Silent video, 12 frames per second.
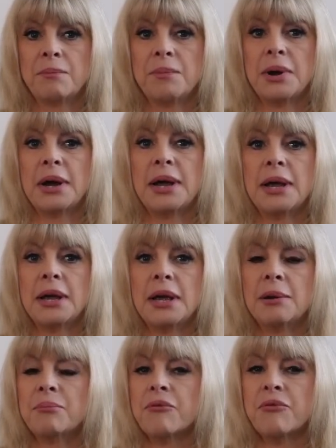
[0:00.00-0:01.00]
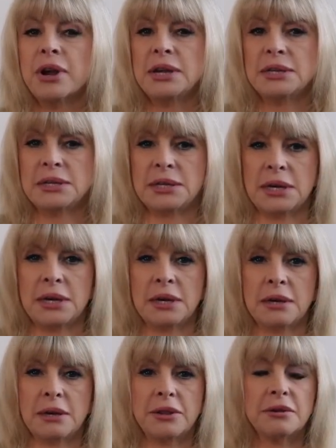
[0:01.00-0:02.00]
by
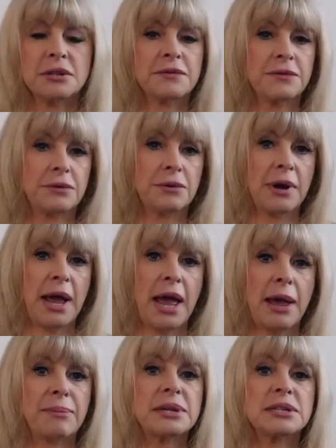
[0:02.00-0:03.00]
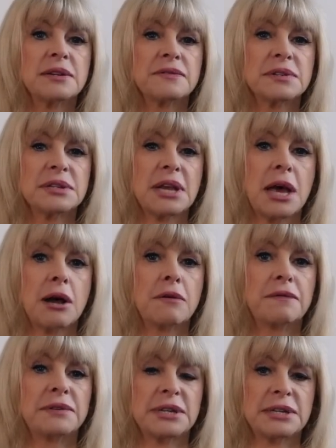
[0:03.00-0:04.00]
embracing those four habits of
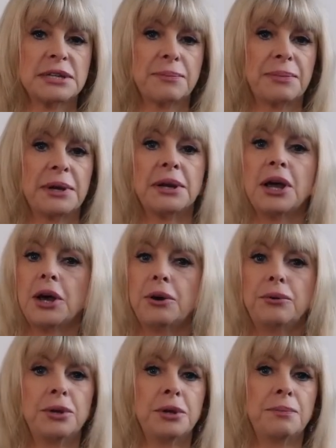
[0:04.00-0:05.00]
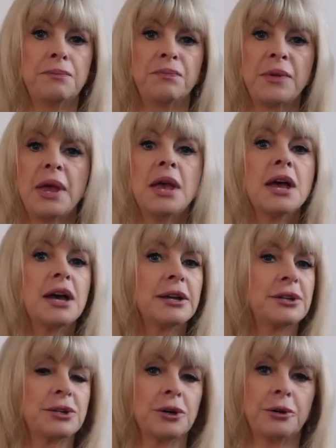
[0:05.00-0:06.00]
self-discipline. Own them,
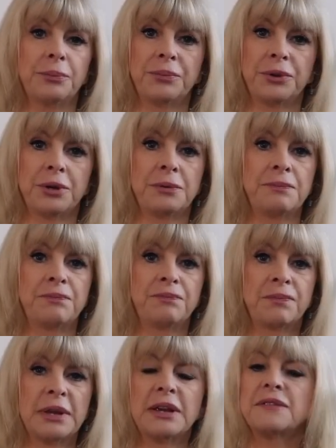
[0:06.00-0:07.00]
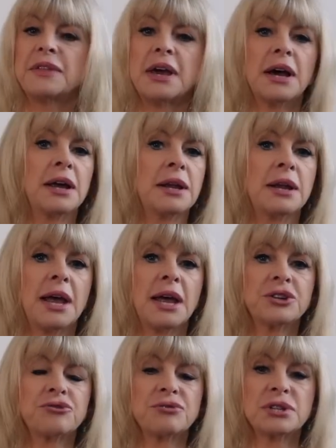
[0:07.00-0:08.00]
adopt them. If they're
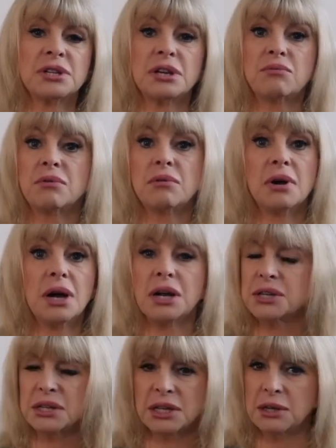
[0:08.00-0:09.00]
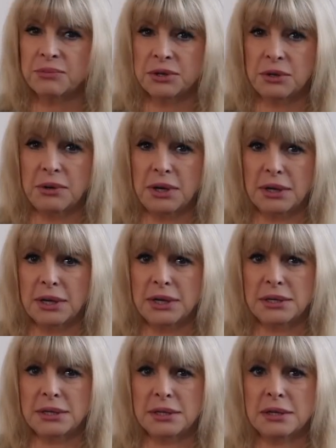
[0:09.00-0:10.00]
unnatural, say, well, I'll just keep doing
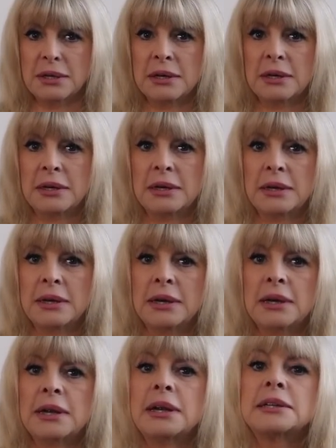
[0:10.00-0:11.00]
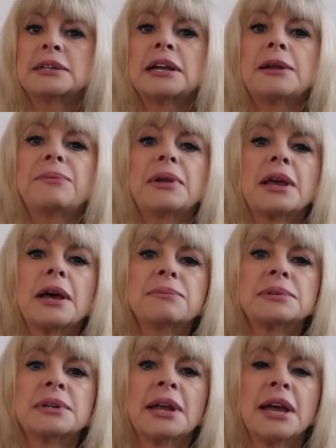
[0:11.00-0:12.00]
this until it
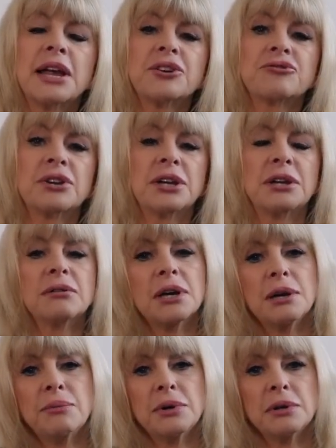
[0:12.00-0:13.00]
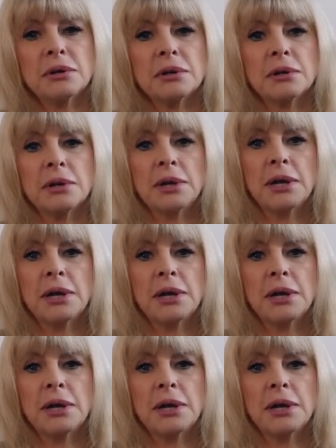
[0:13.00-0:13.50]
becomes natural. You know, come on.